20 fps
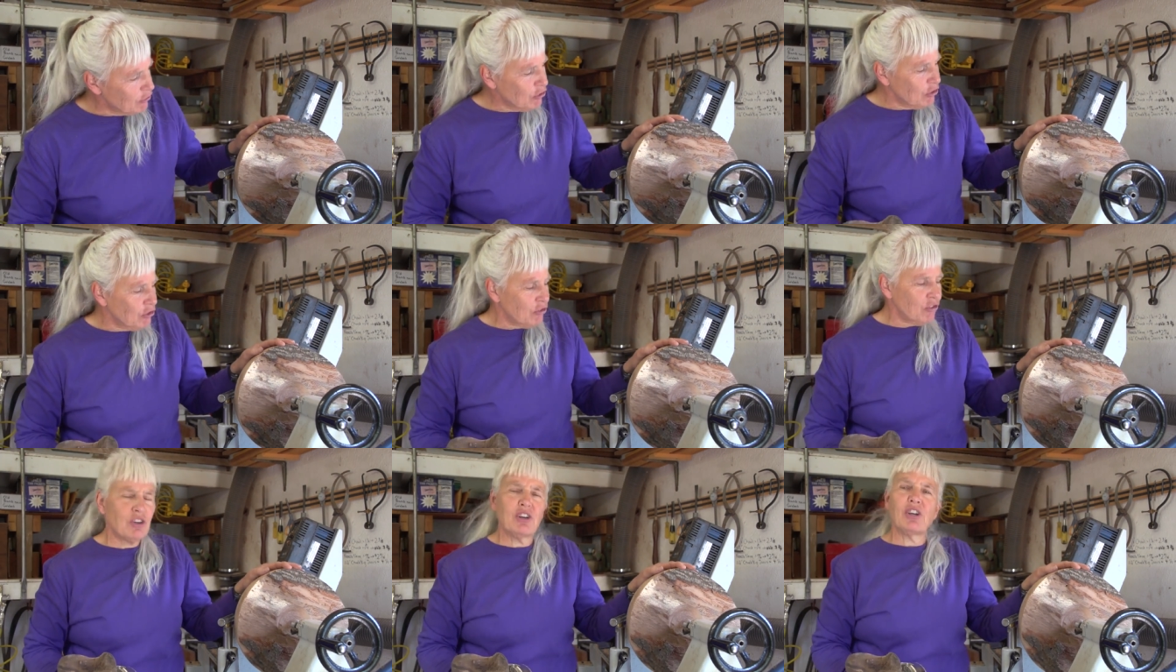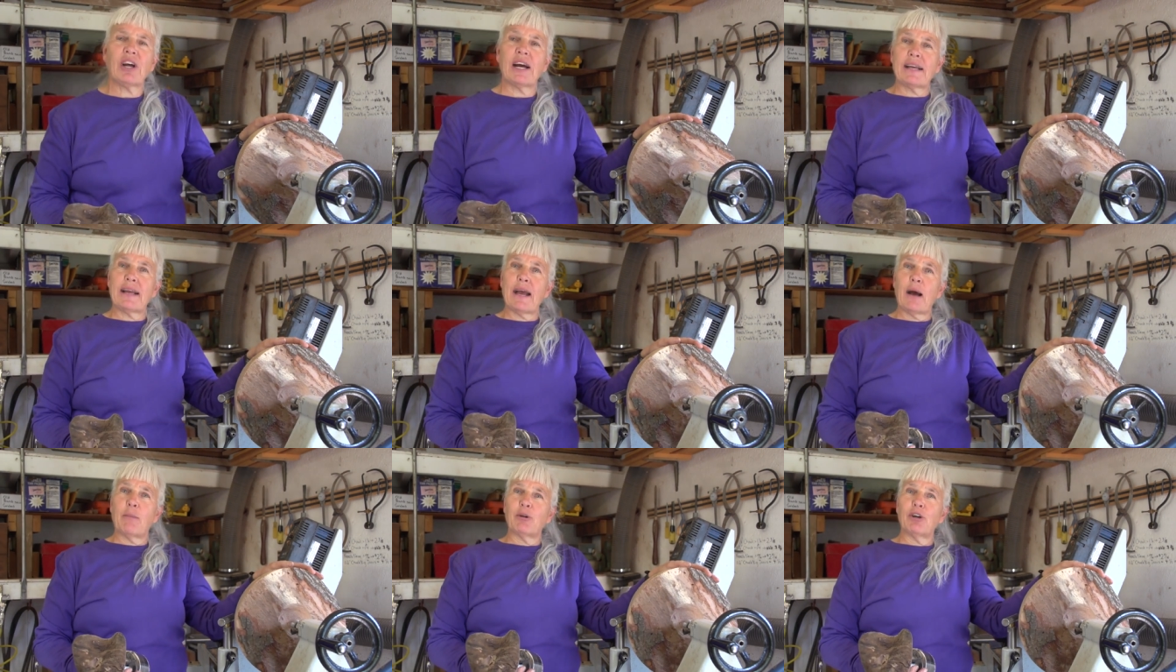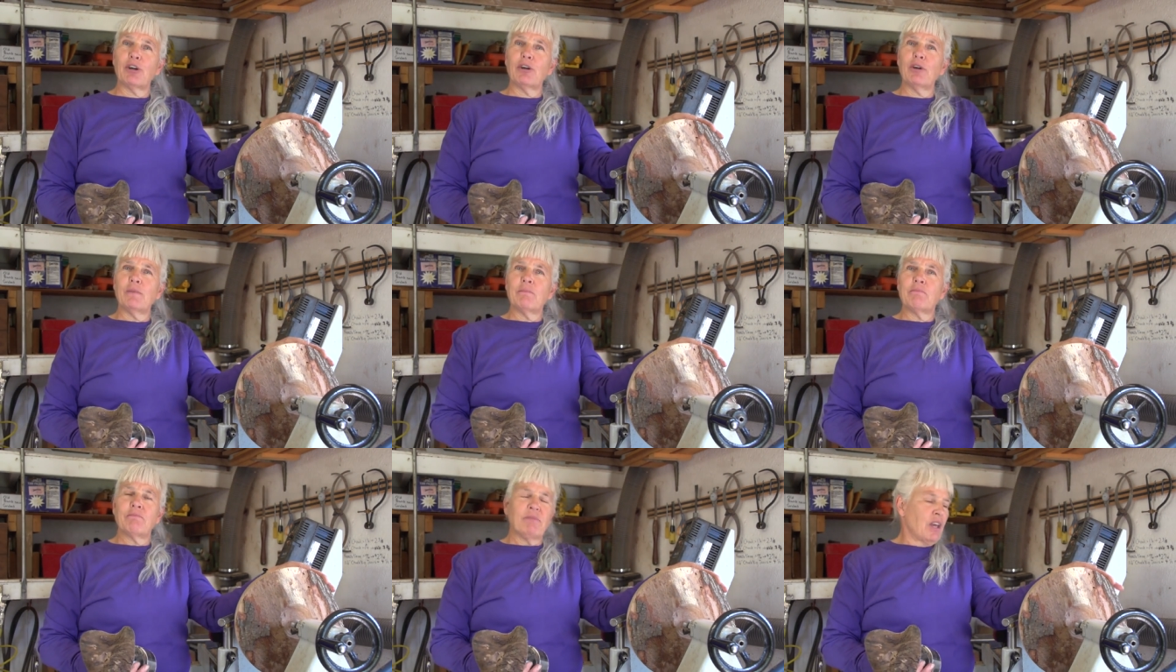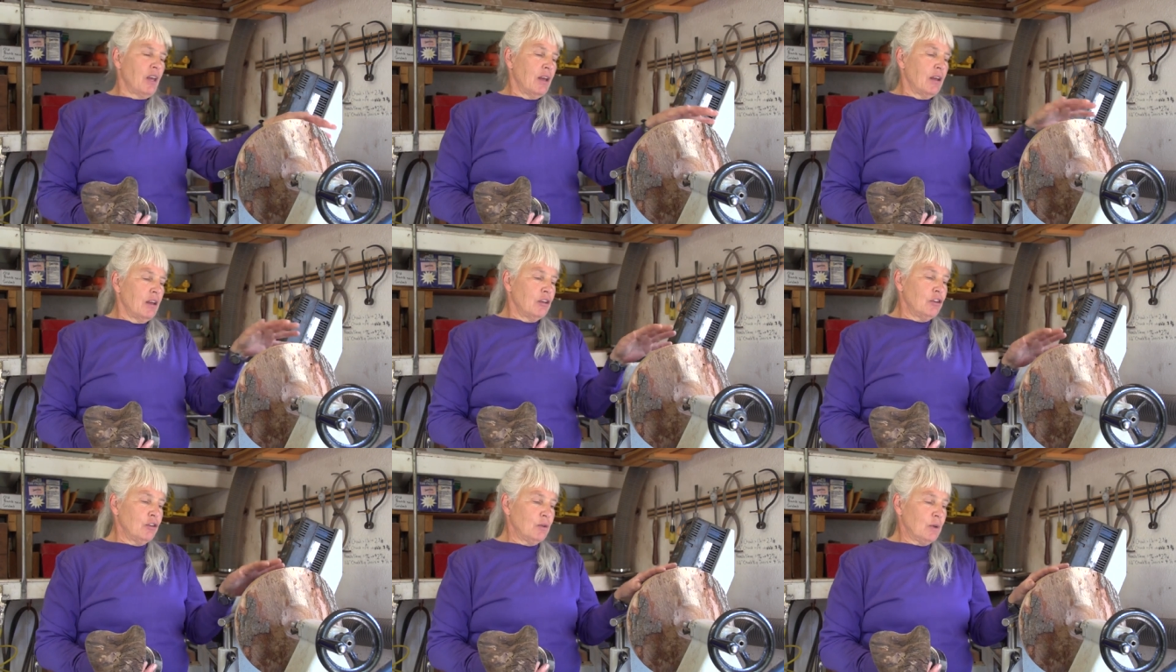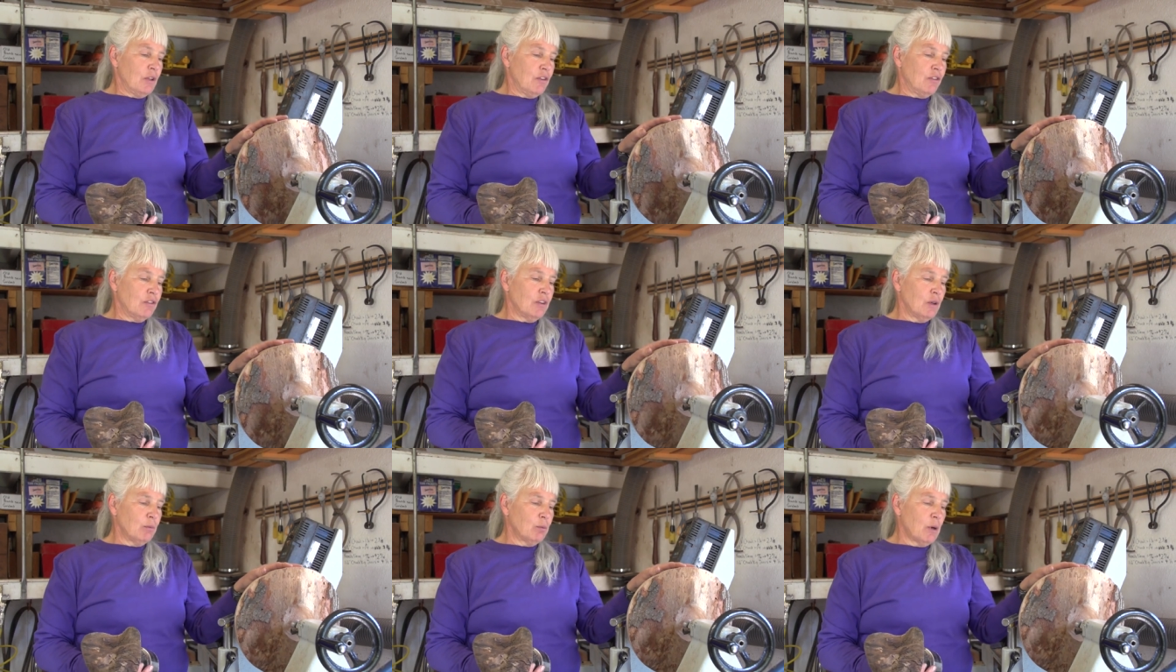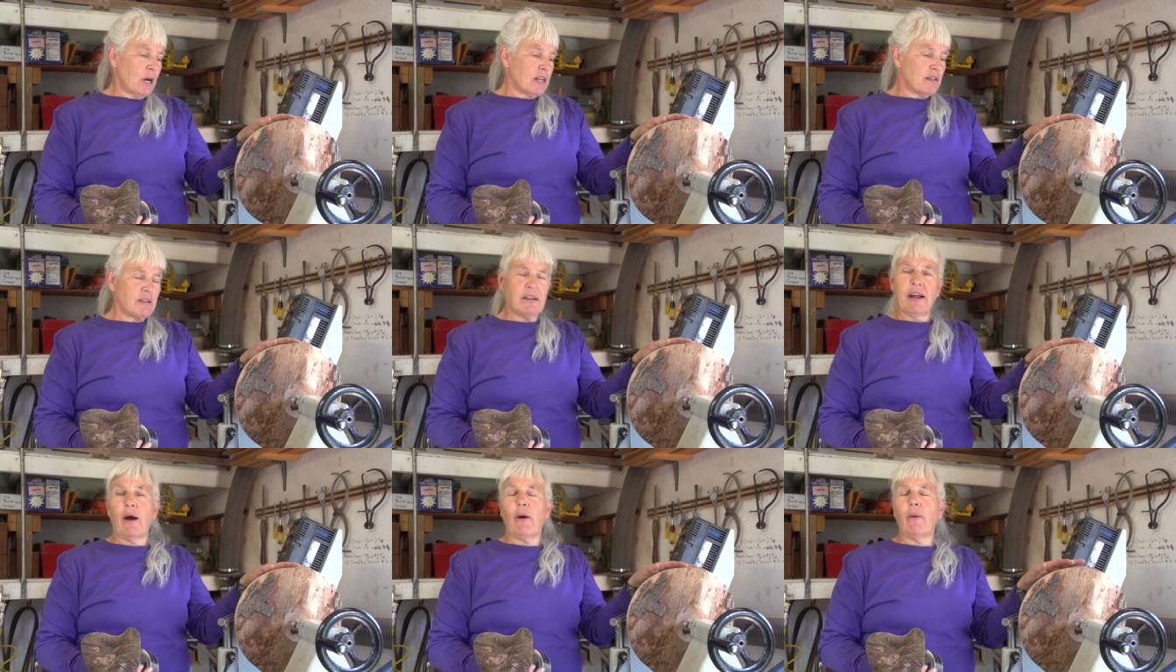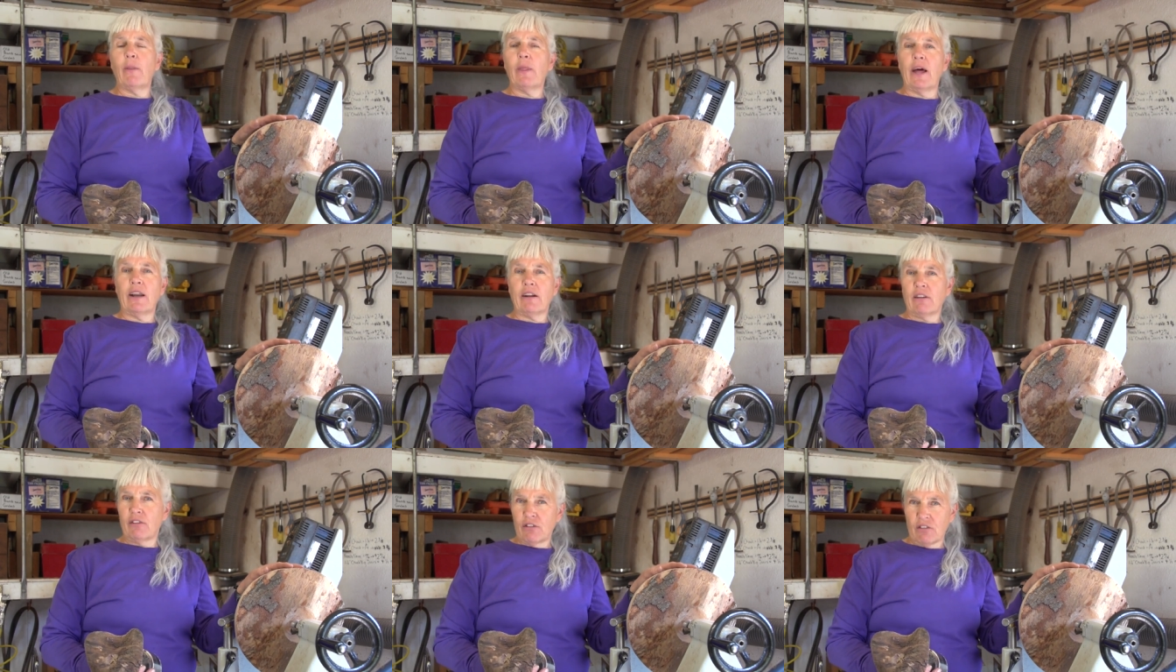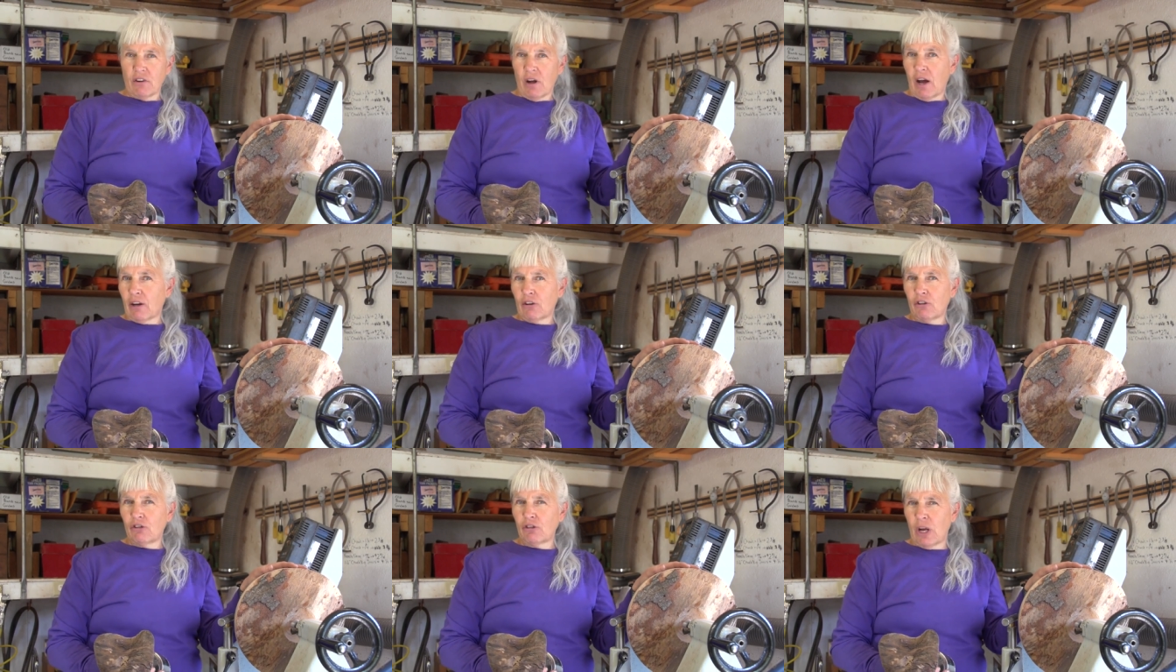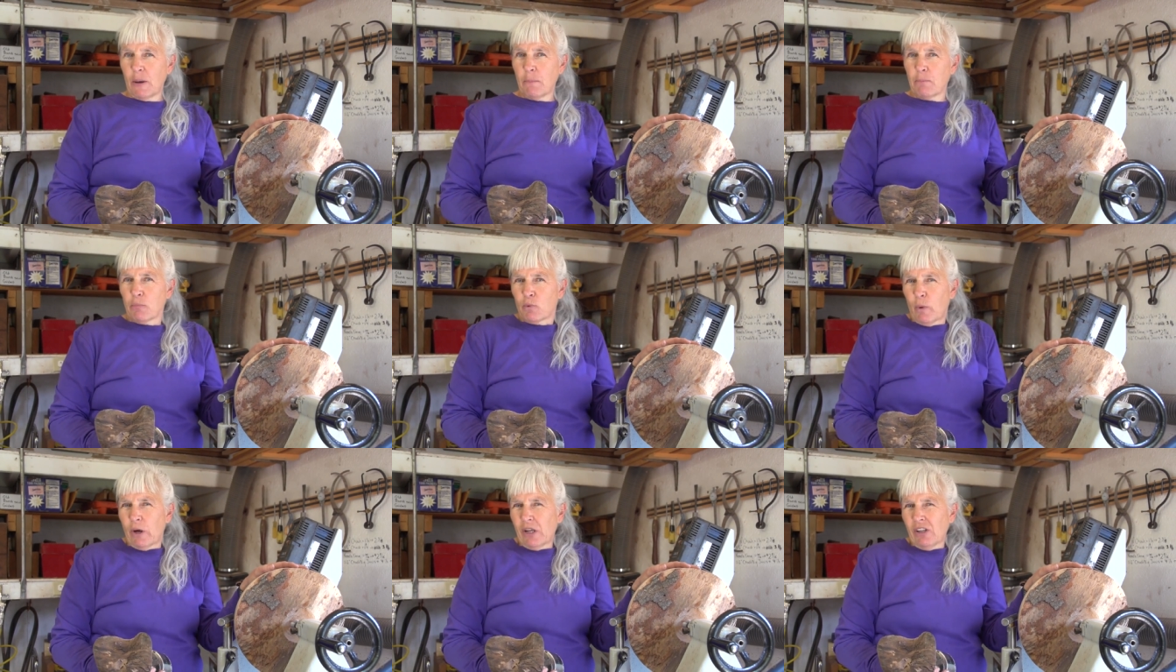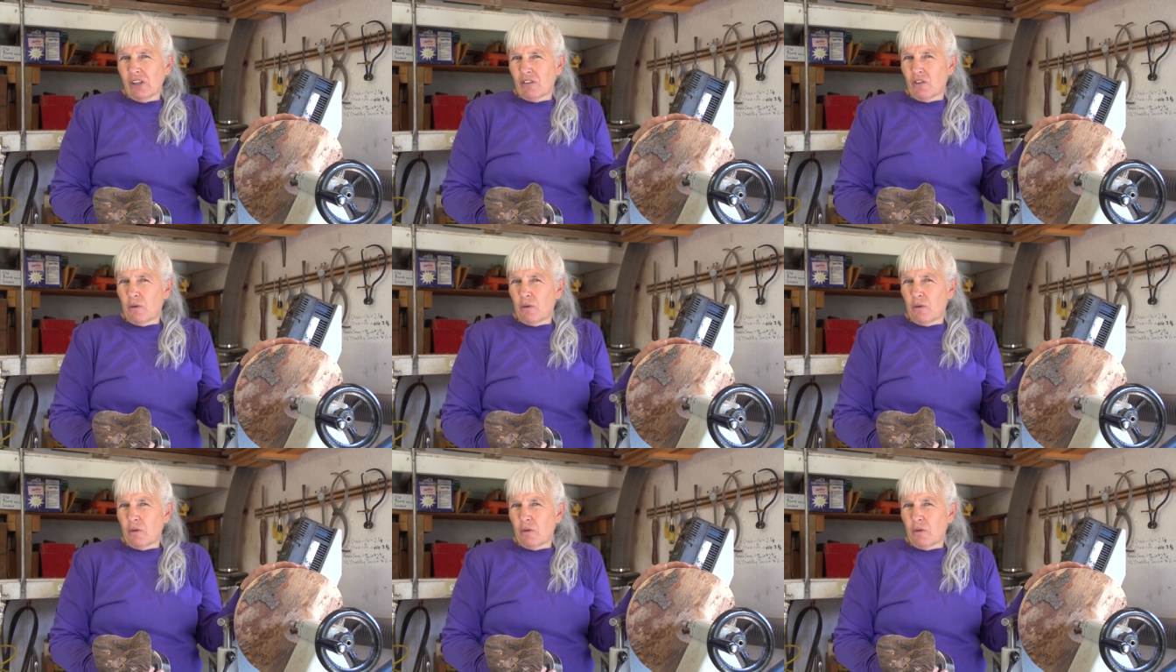inches in diameter. You can see right now that it's not shaped well.